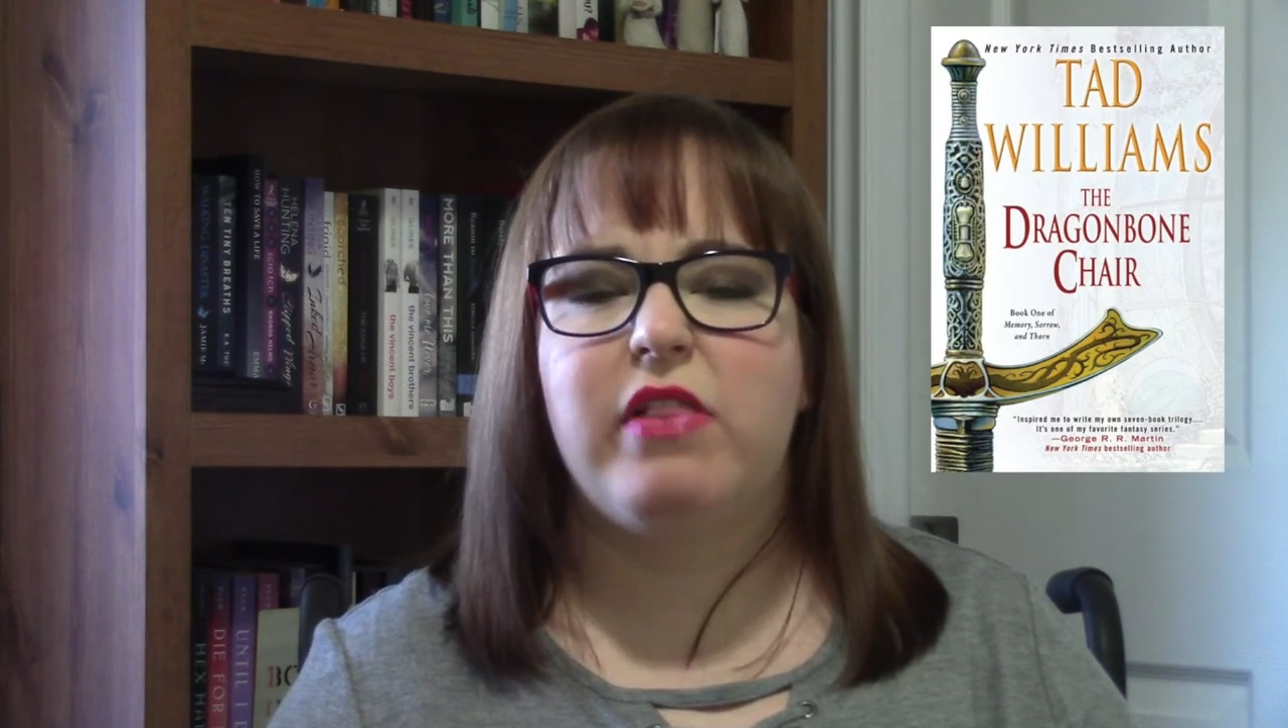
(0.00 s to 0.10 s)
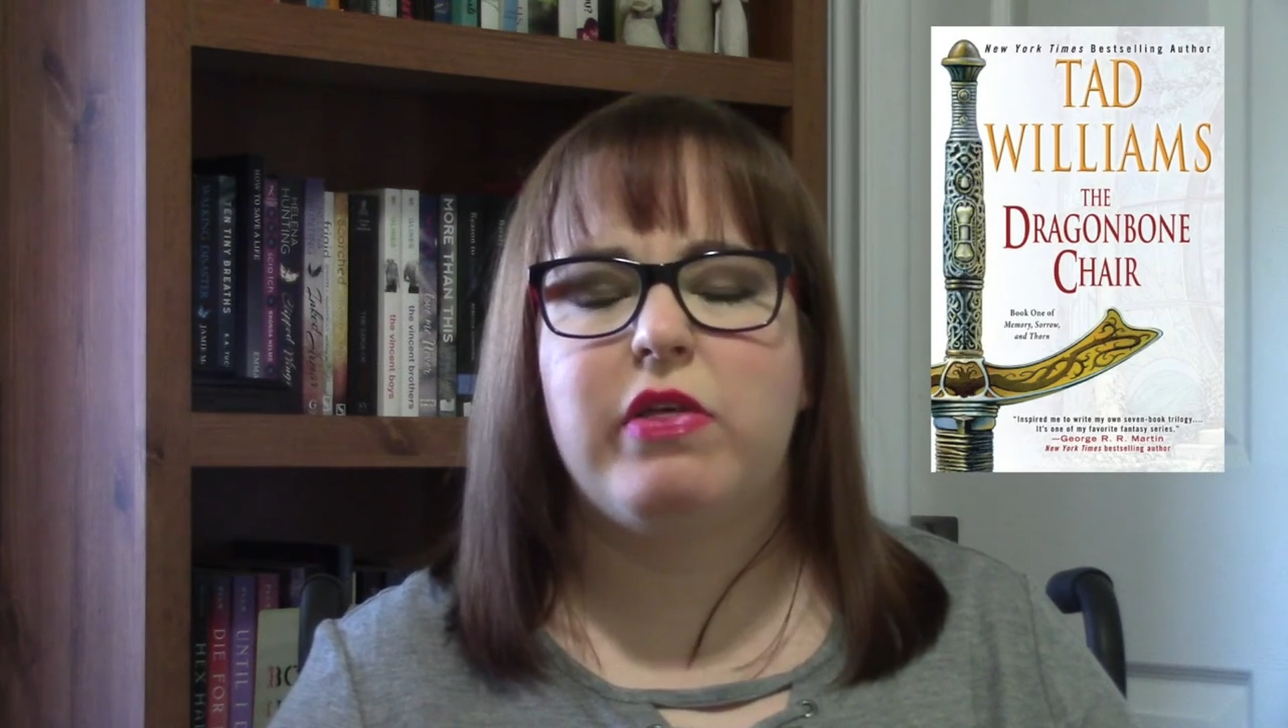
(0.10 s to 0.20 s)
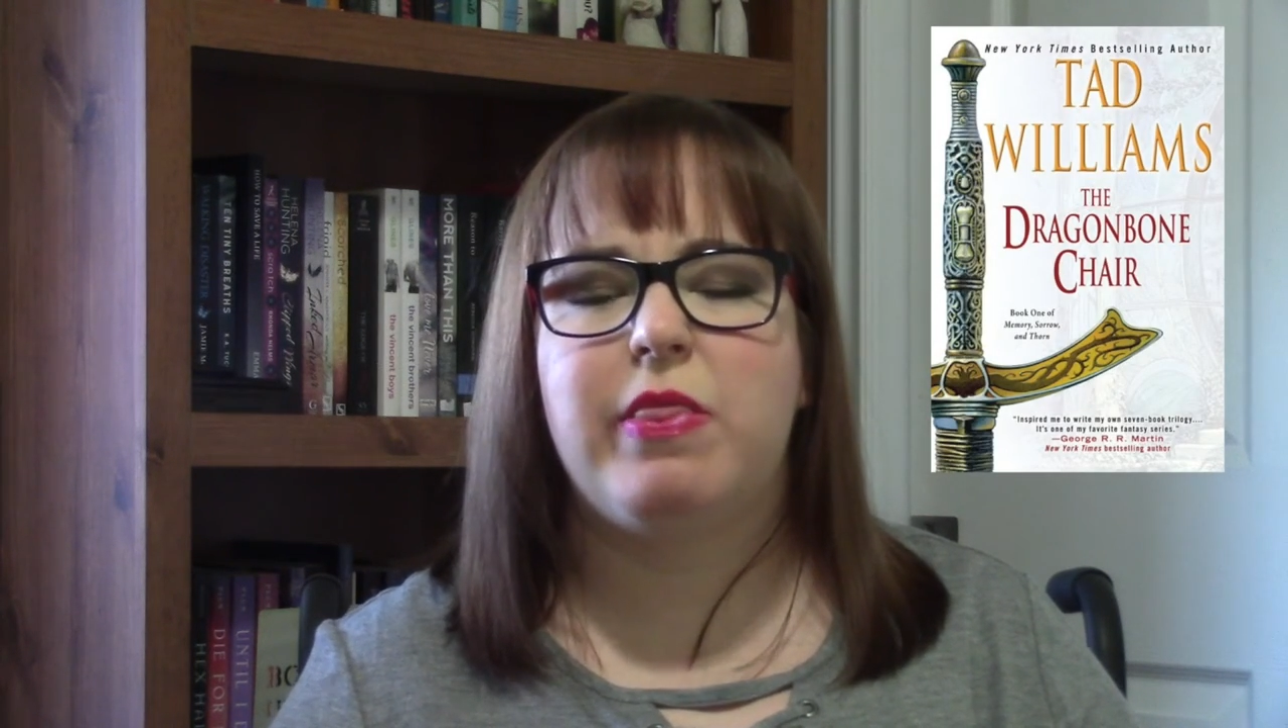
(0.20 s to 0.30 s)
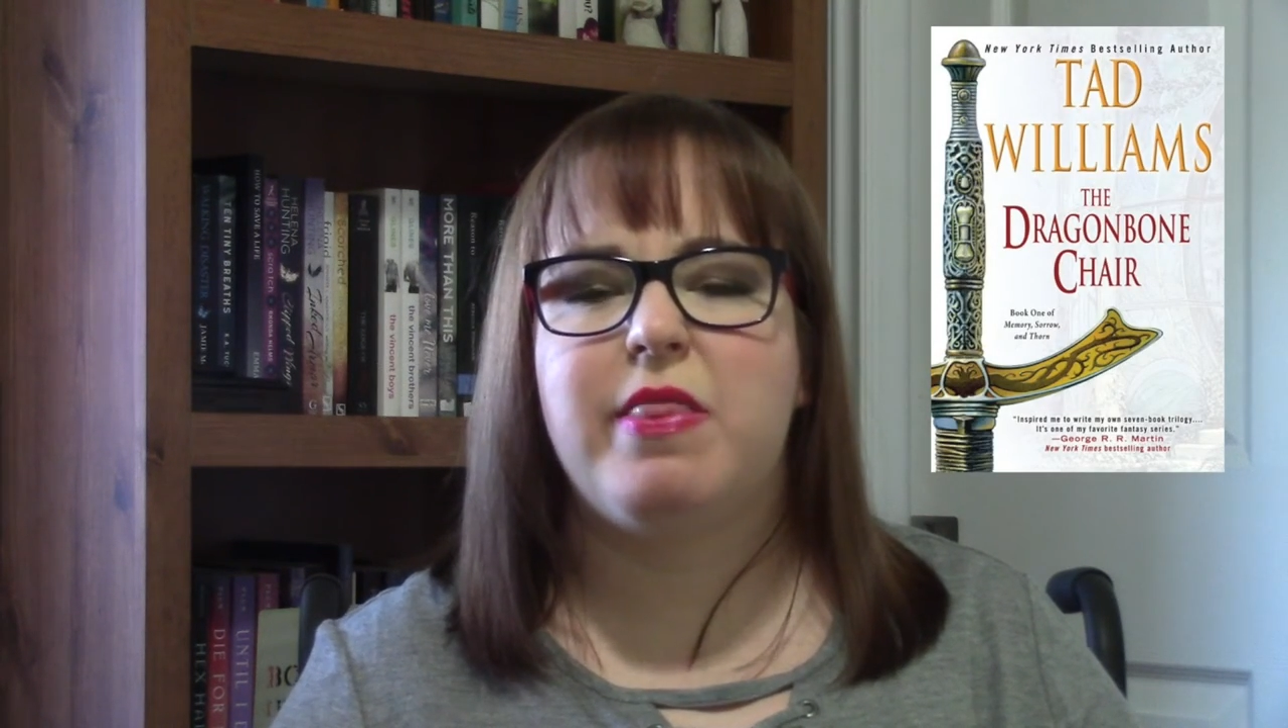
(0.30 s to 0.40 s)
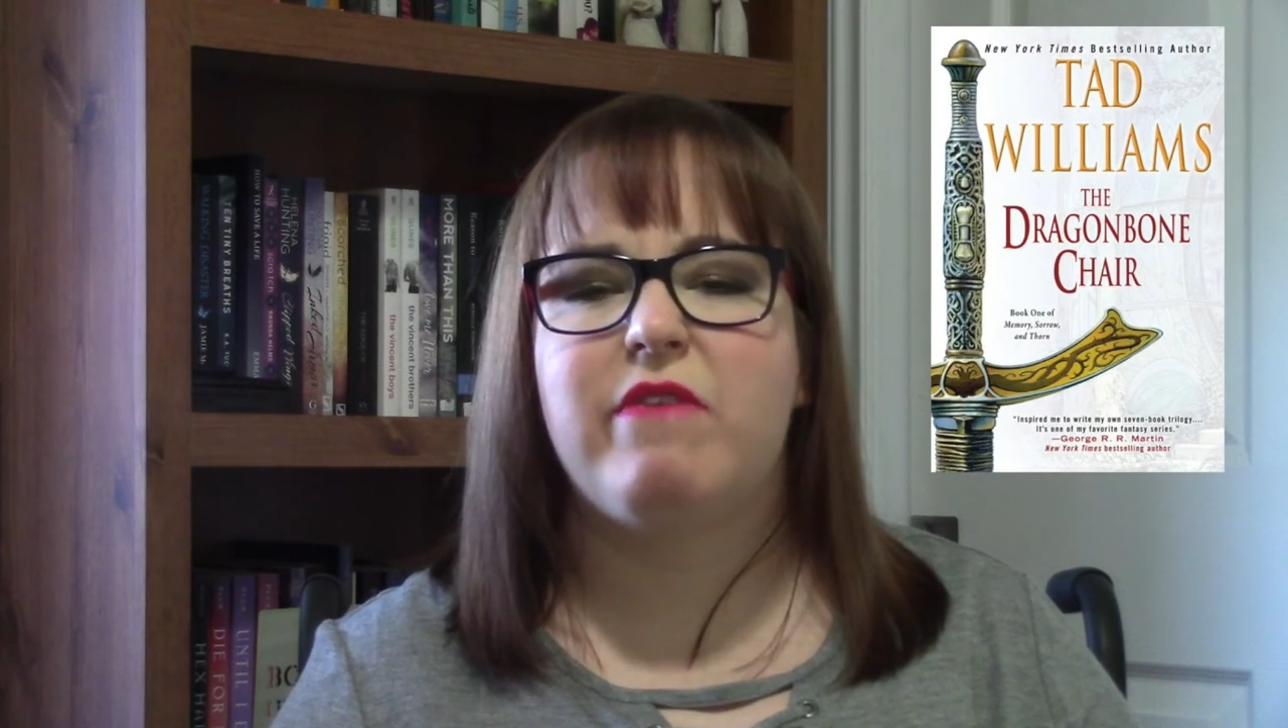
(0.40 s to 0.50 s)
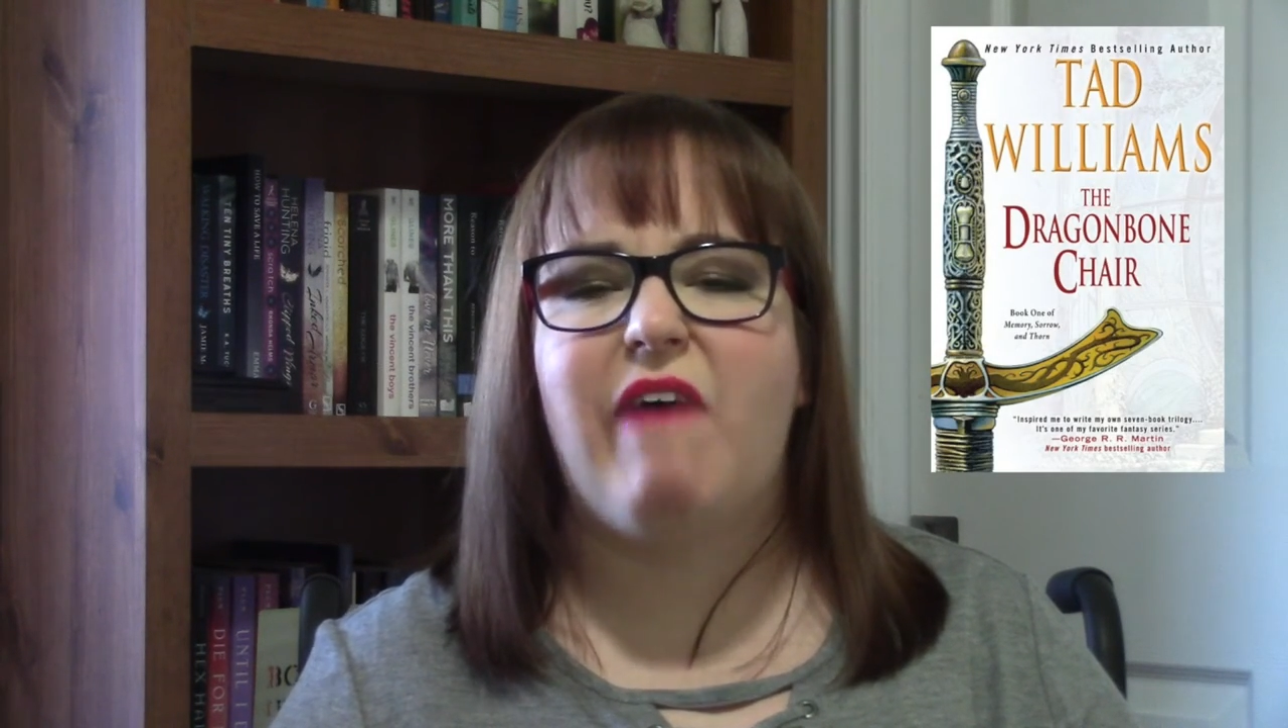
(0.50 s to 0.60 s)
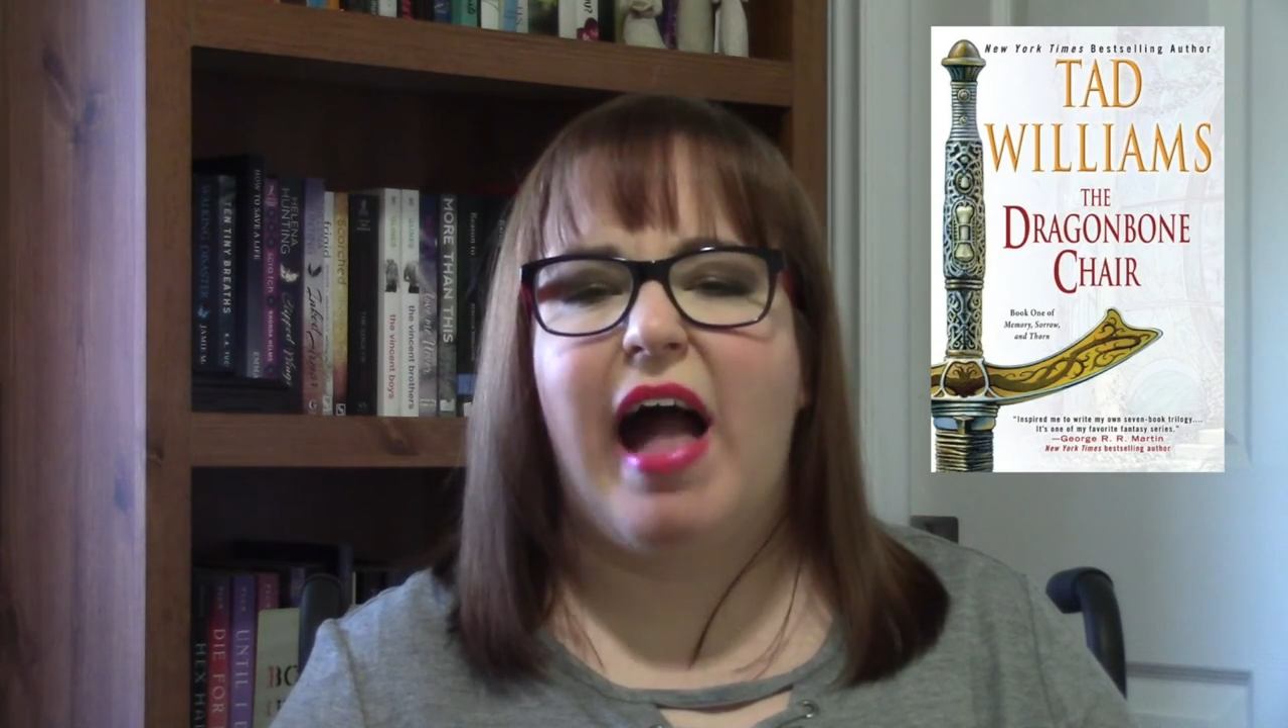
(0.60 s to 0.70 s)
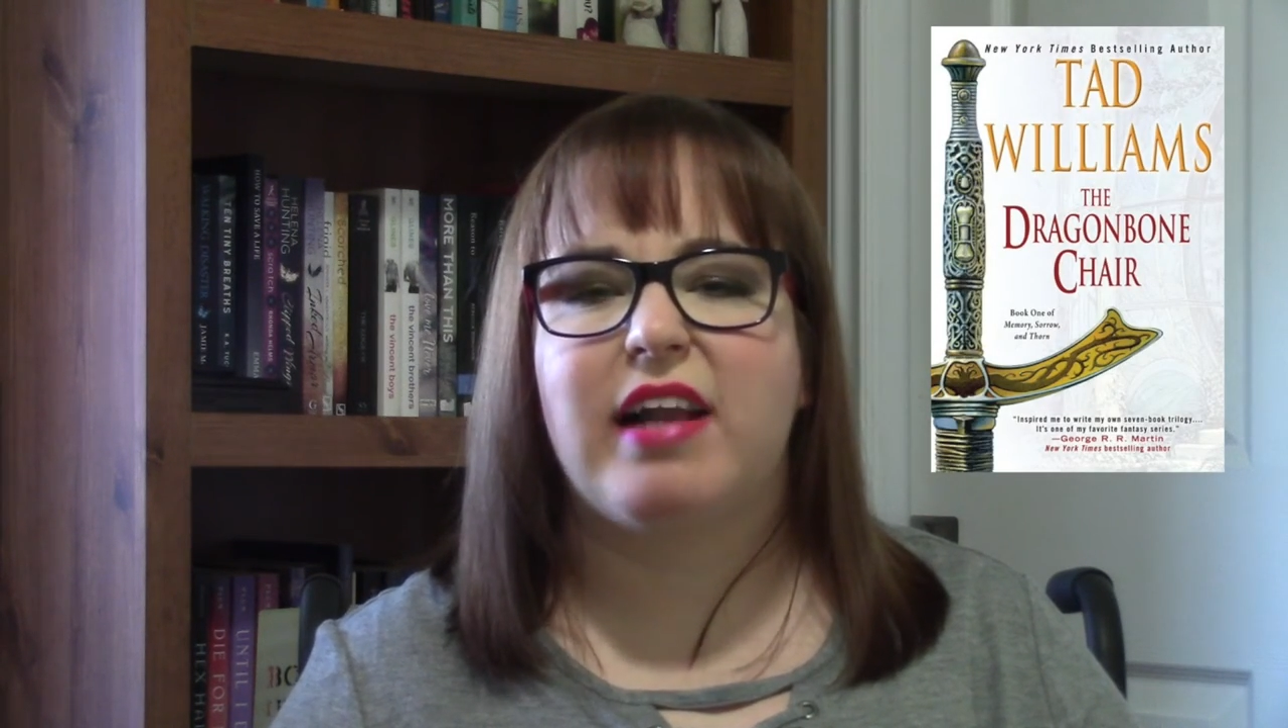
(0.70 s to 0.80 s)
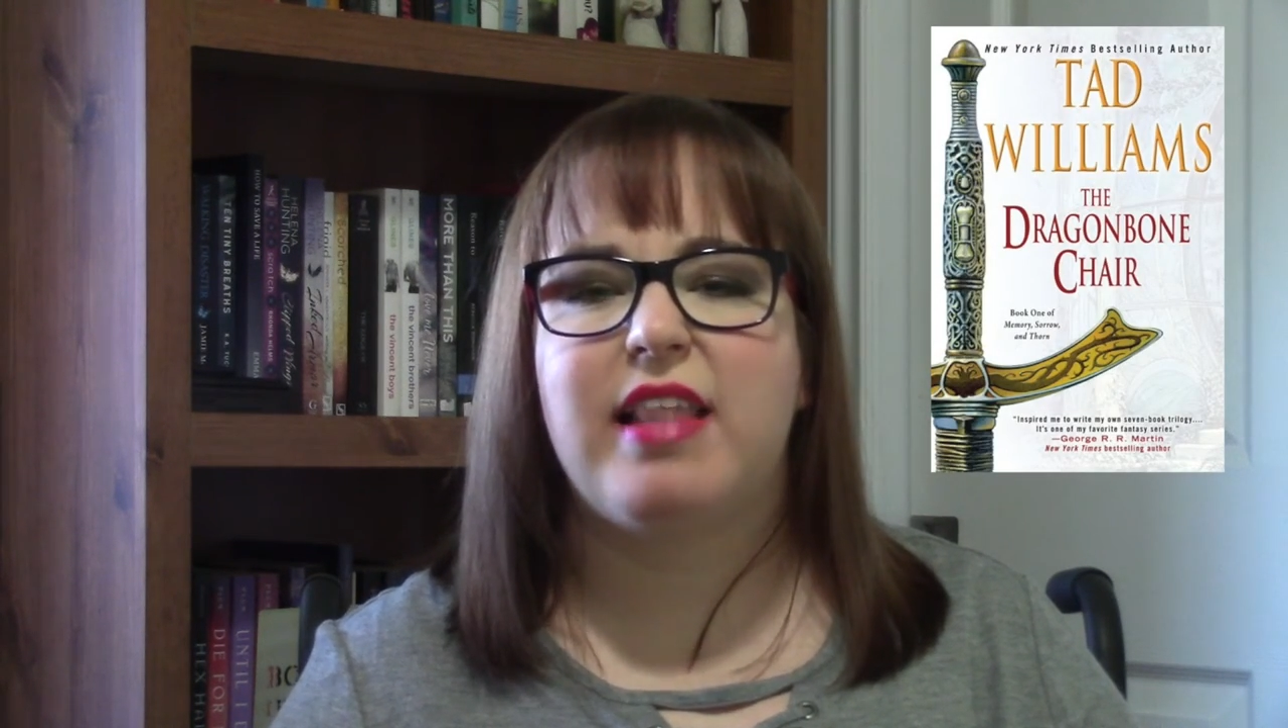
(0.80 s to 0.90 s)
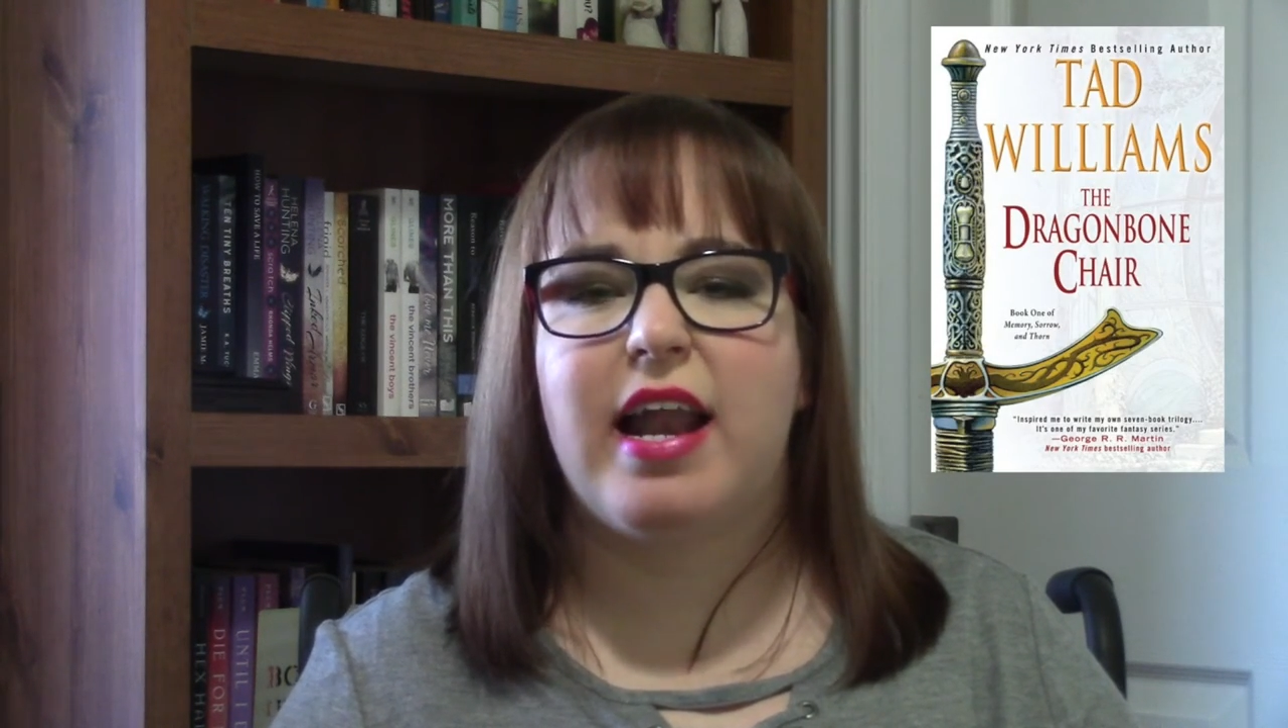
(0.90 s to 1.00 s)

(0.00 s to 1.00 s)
other than the fact